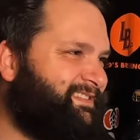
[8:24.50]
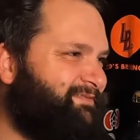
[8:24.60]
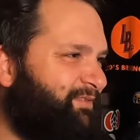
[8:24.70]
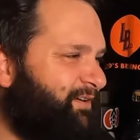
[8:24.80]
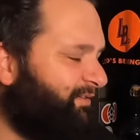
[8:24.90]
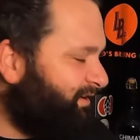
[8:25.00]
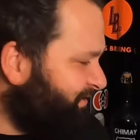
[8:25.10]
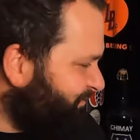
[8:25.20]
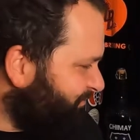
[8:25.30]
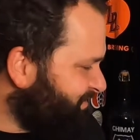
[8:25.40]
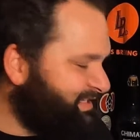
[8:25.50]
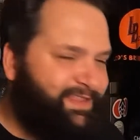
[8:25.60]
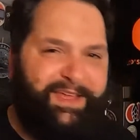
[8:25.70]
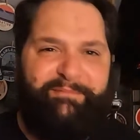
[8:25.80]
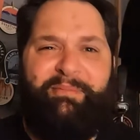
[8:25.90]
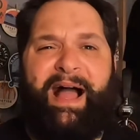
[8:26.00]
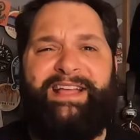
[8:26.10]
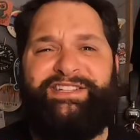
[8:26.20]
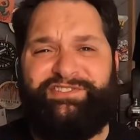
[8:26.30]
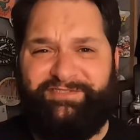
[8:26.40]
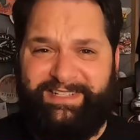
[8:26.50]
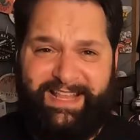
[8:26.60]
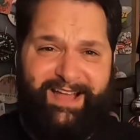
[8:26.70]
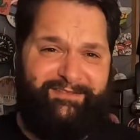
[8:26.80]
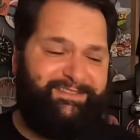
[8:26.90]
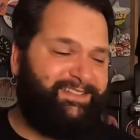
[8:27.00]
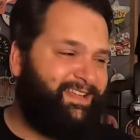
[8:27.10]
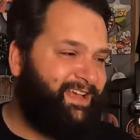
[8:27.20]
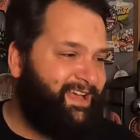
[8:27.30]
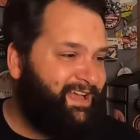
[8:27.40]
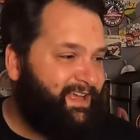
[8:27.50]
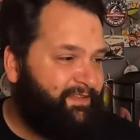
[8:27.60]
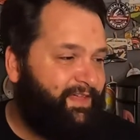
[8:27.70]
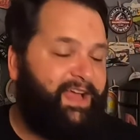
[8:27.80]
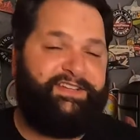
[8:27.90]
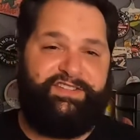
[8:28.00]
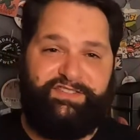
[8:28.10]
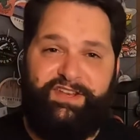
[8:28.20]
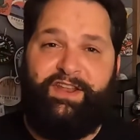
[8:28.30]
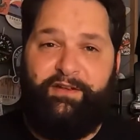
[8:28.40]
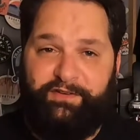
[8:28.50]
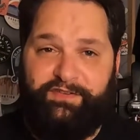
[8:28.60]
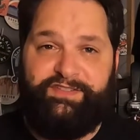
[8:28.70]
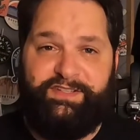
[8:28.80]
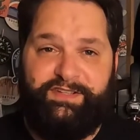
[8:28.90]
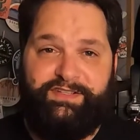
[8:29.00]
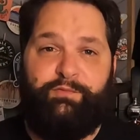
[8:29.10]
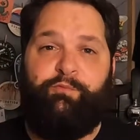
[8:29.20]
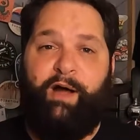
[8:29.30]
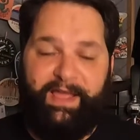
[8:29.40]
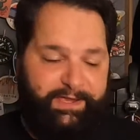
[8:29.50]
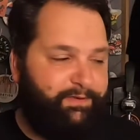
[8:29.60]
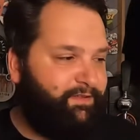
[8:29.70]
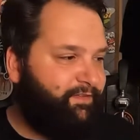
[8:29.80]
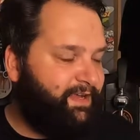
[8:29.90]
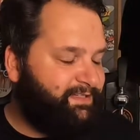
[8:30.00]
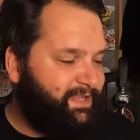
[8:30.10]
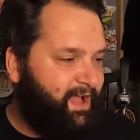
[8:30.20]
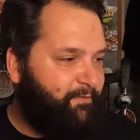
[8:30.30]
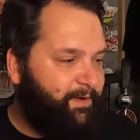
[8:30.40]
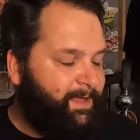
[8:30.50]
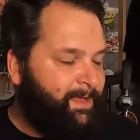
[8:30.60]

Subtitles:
what's the thing, pastry stouts, that is just a no-nonsense, whack you in the face stout.